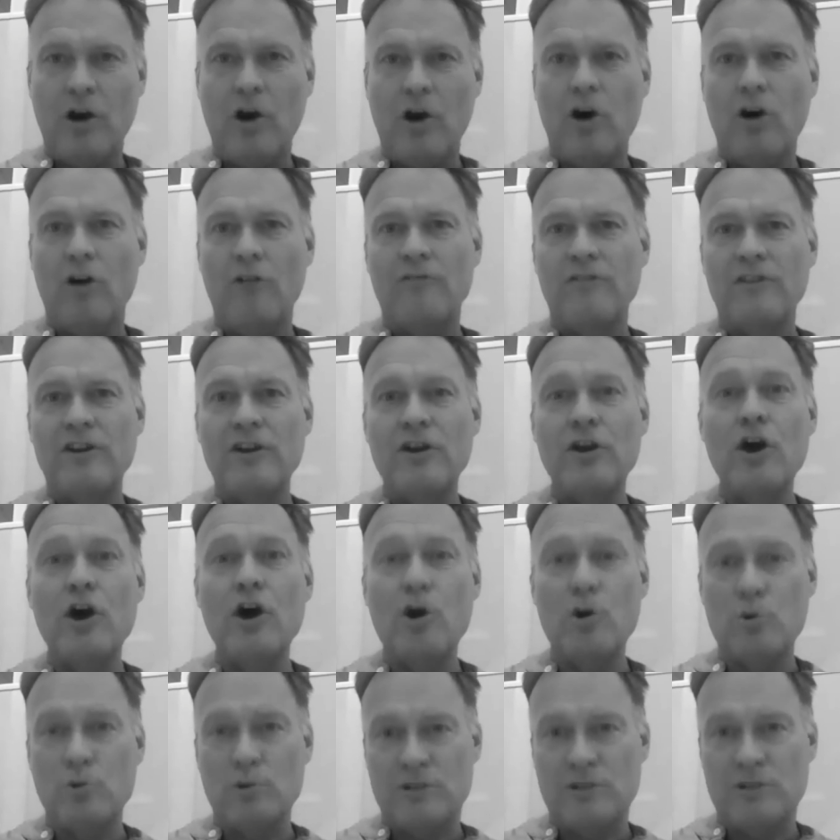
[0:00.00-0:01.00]
of
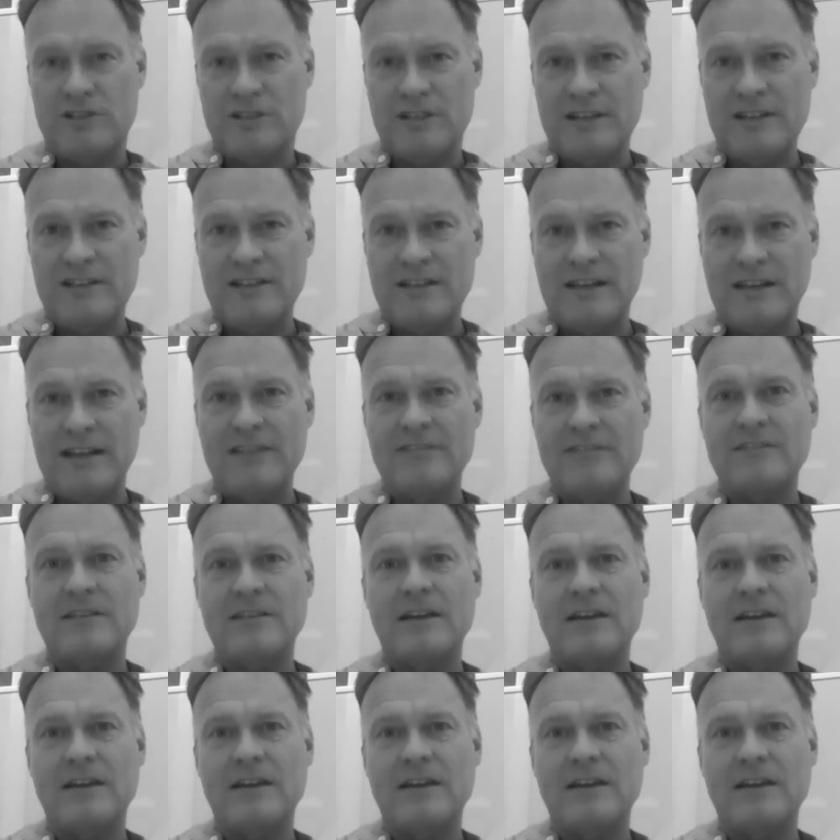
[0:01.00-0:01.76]
nodes, isn't it?